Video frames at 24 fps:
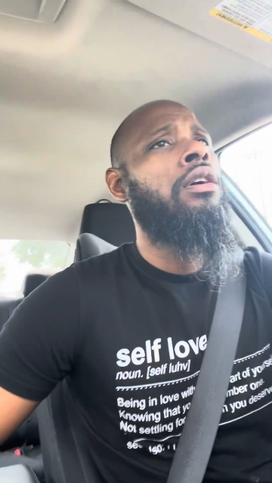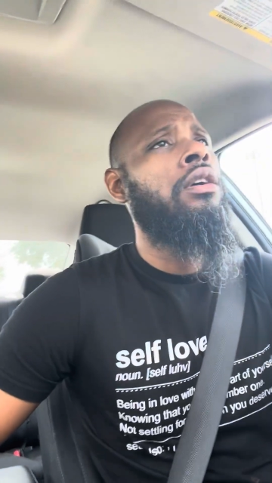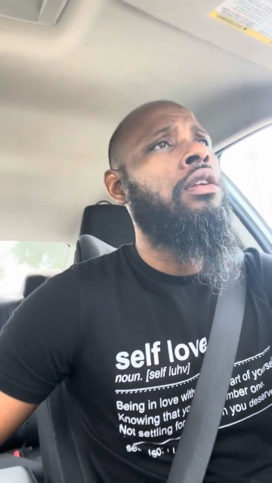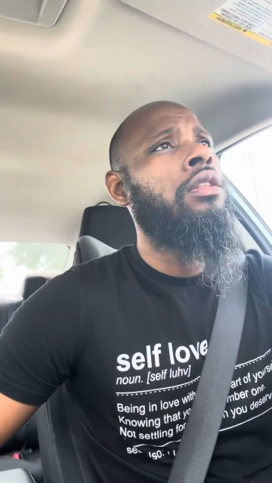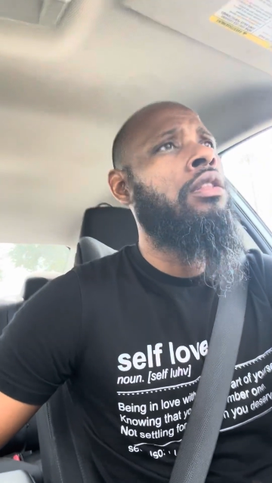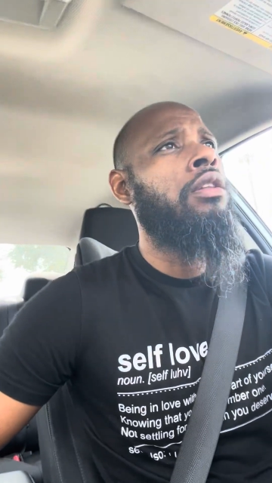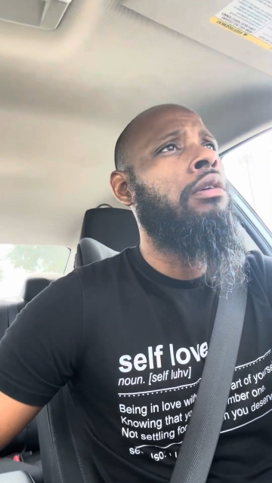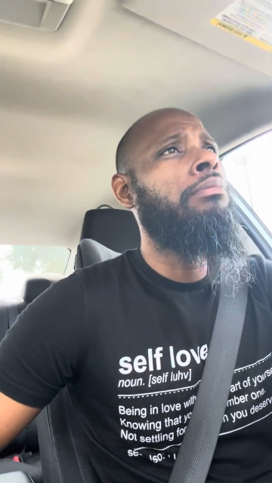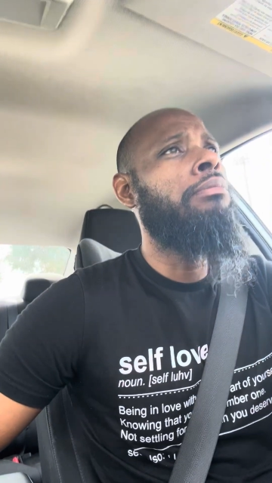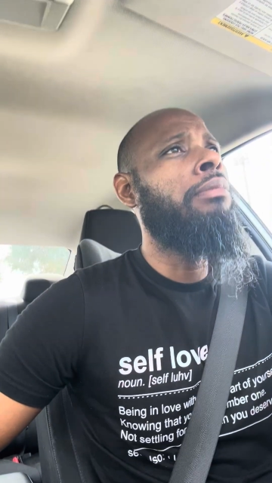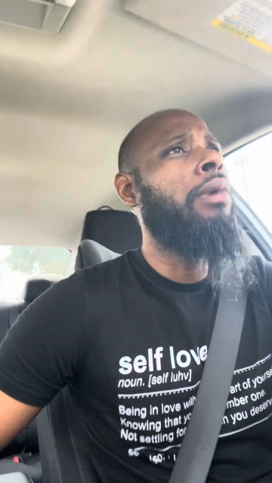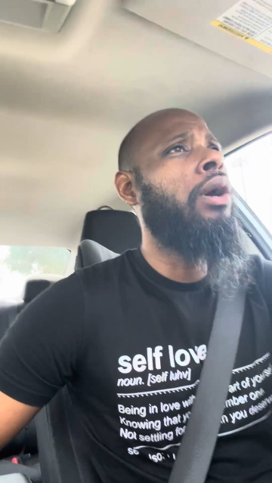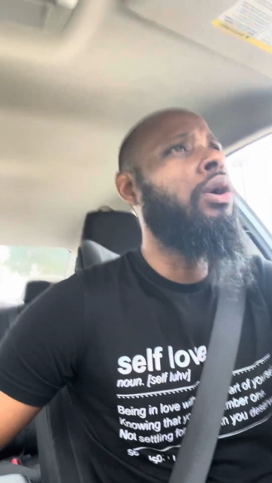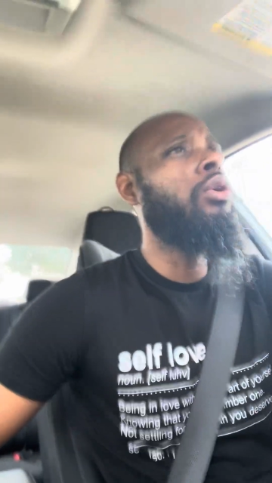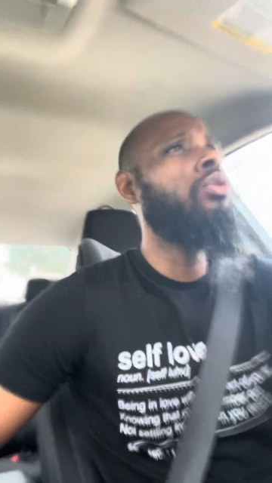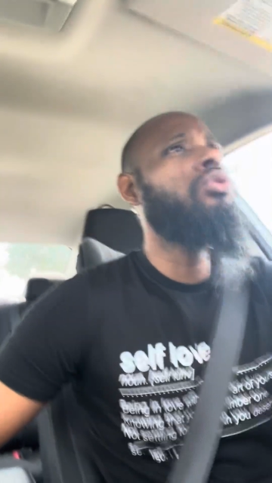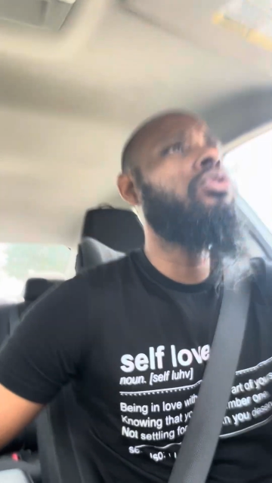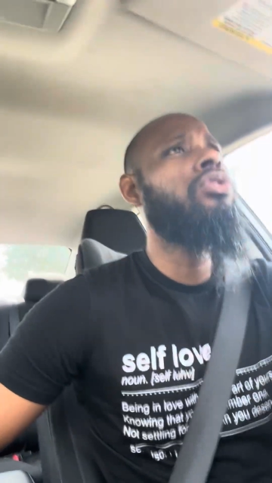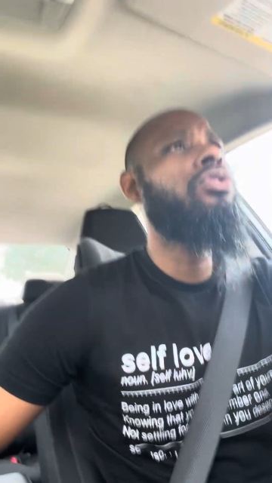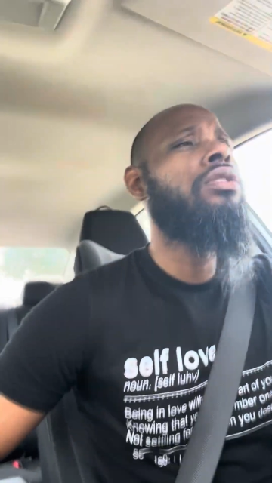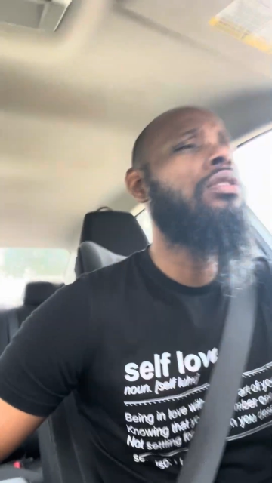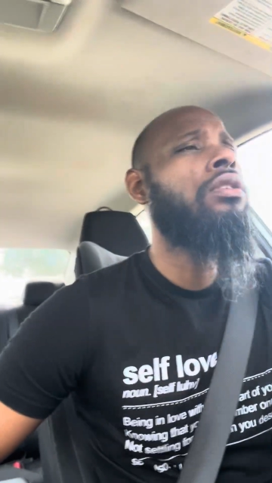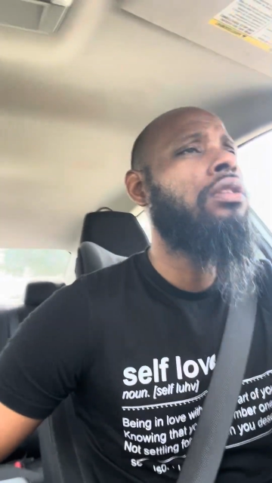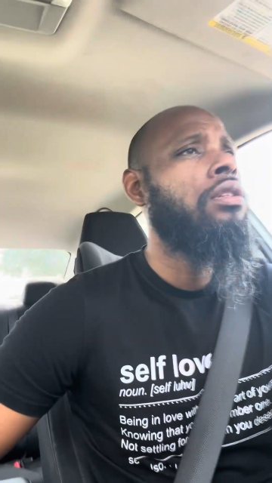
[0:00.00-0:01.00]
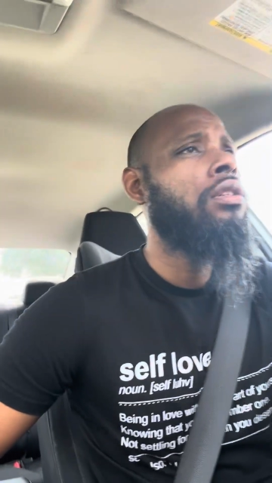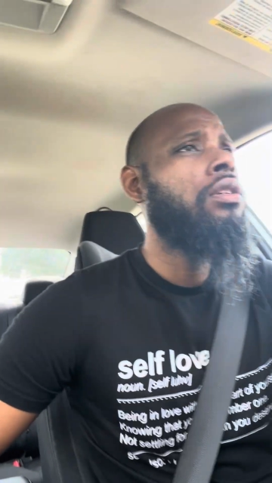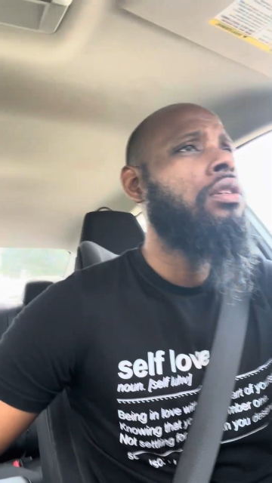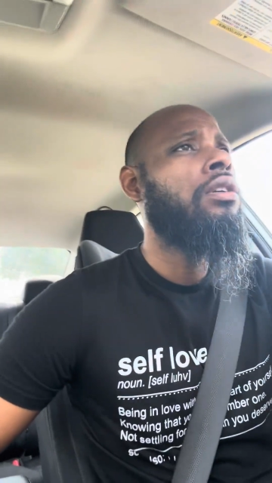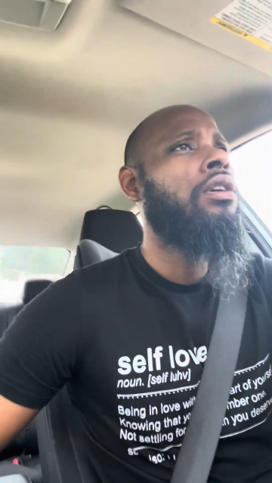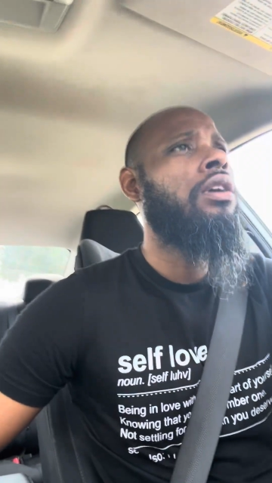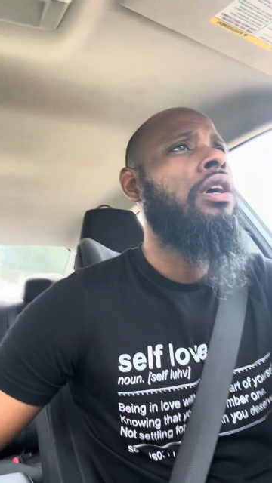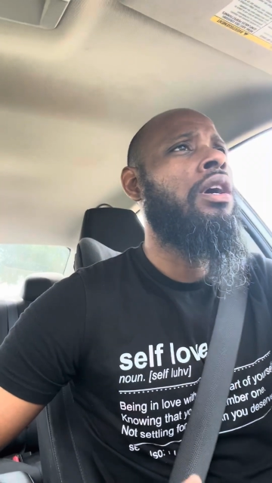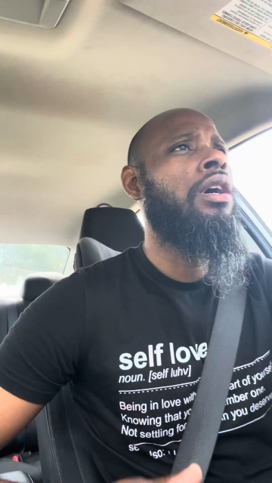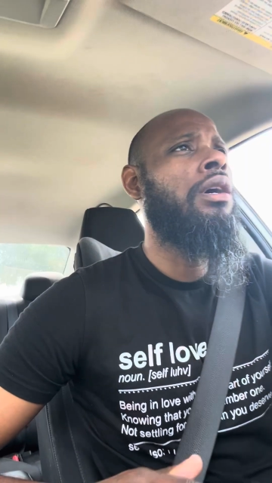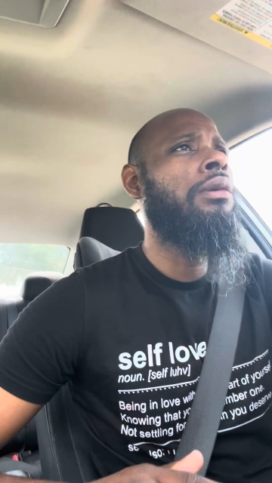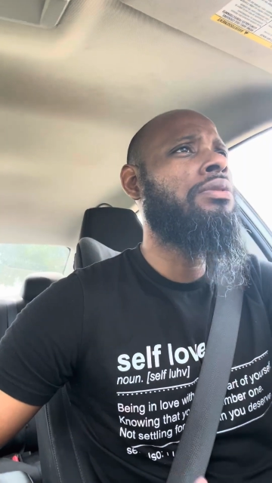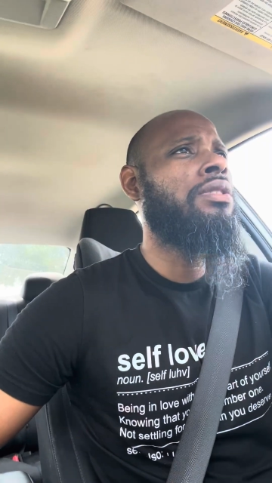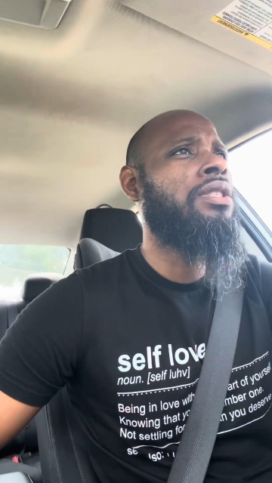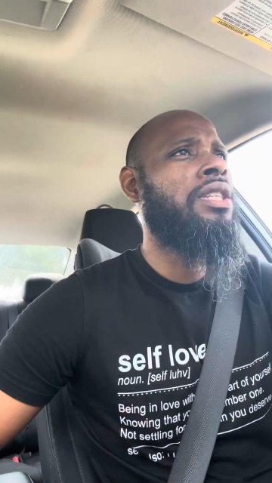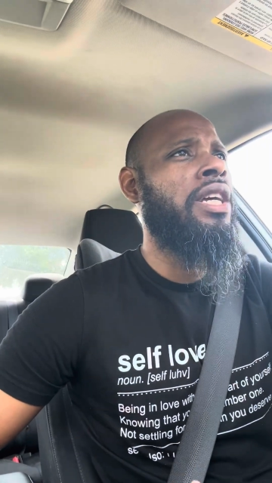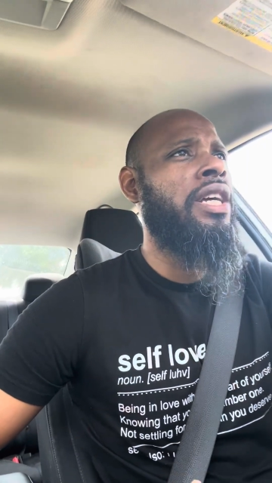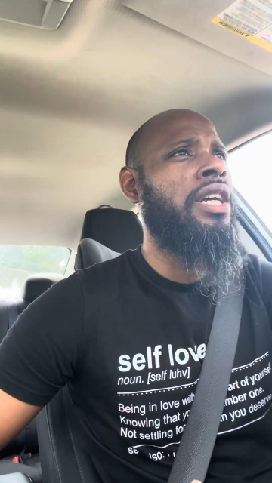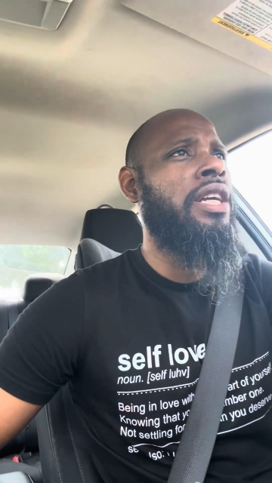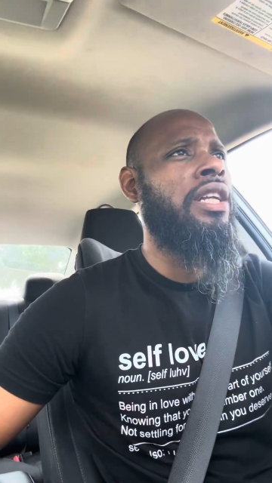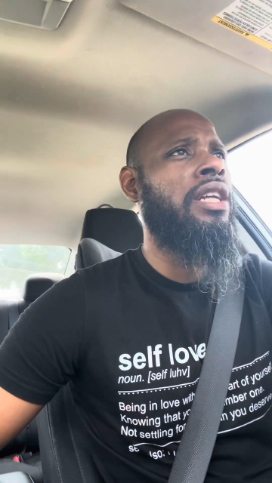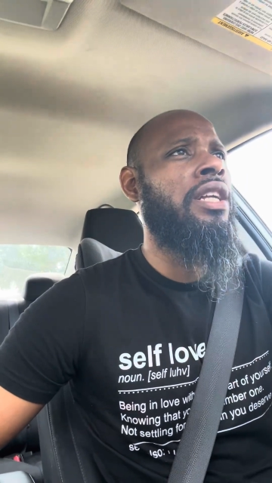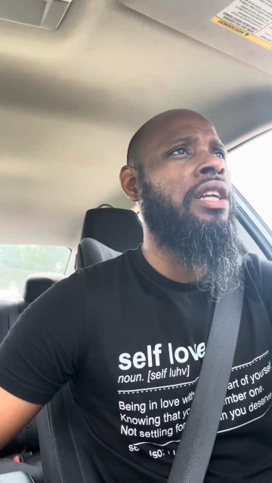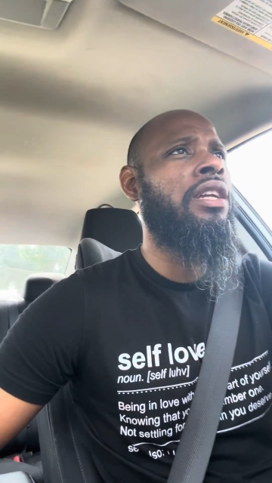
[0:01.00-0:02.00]
the most
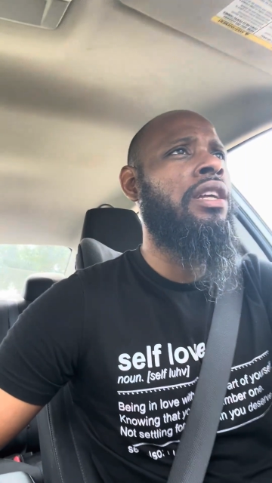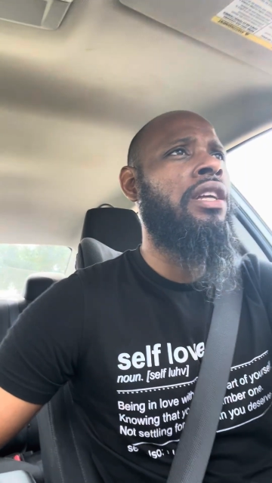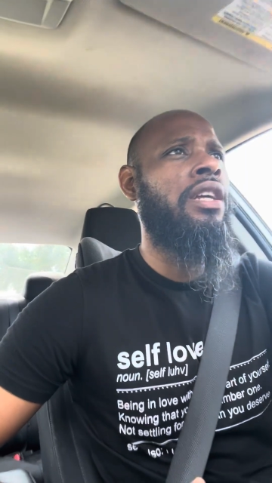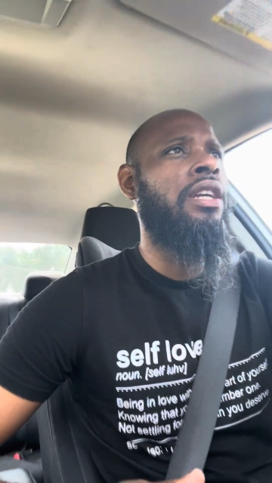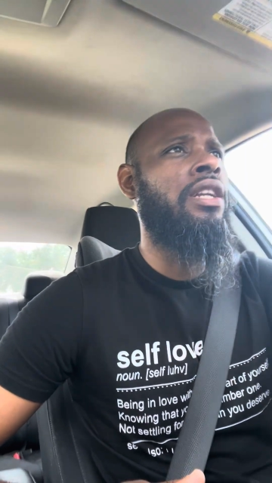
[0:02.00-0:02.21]
upsetting